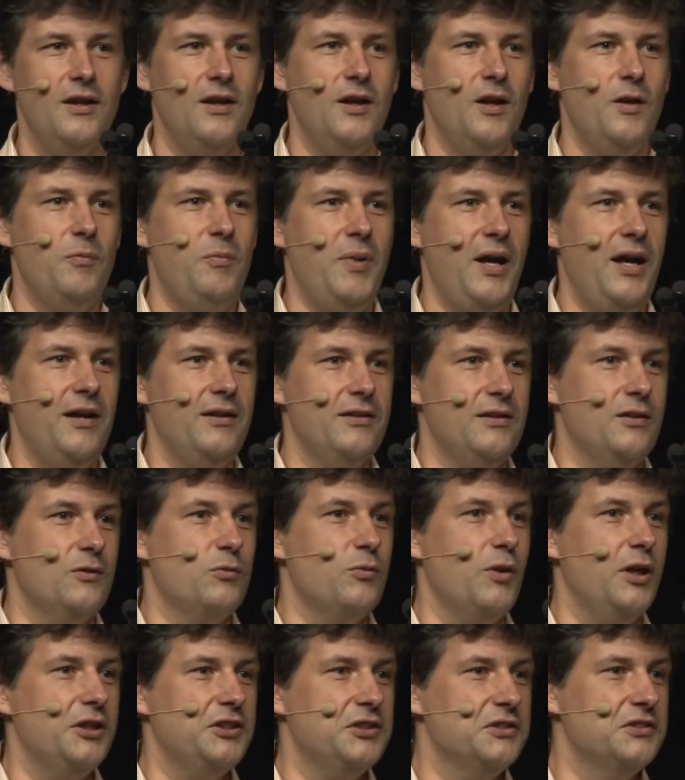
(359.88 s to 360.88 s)
about a
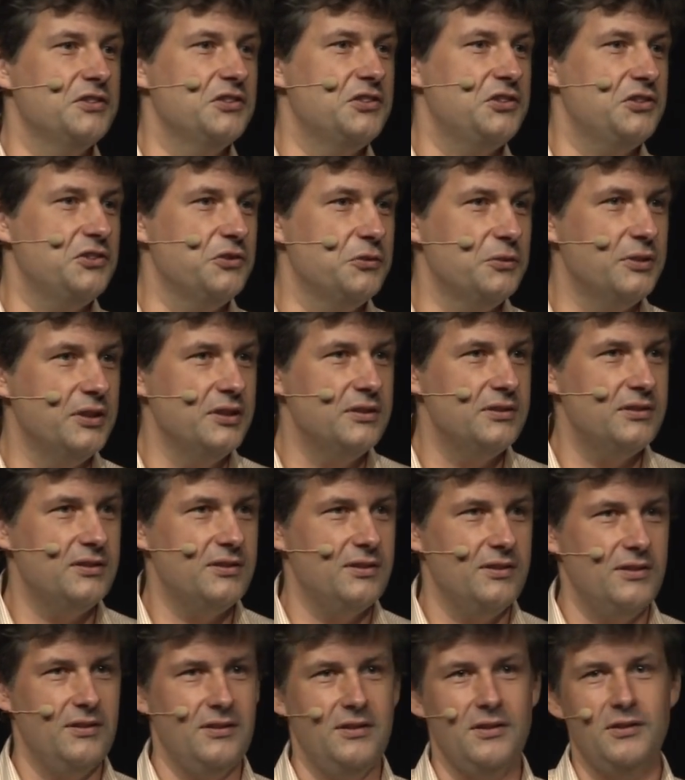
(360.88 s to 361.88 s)
Russian
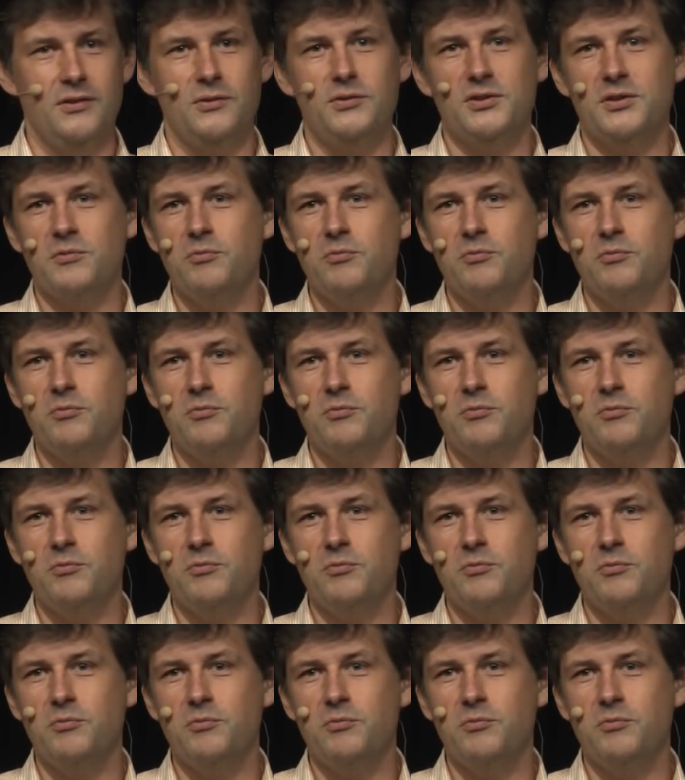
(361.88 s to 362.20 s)
student who's